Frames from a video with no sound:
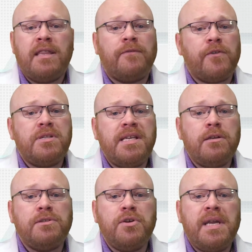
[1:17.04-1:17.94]
The first thing
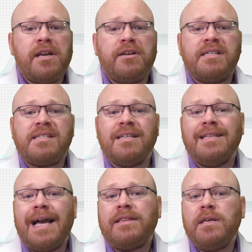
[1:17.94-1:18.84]
you'll do here is
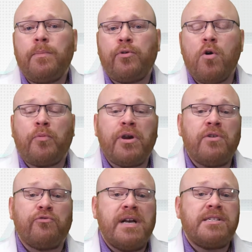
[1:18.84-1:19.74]
select the appropriate
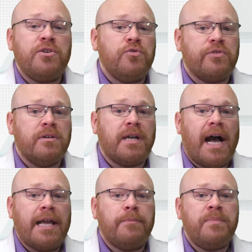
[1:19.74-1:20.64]
rescue drill
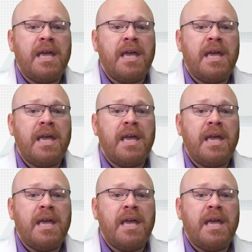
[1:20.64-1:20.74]
guide.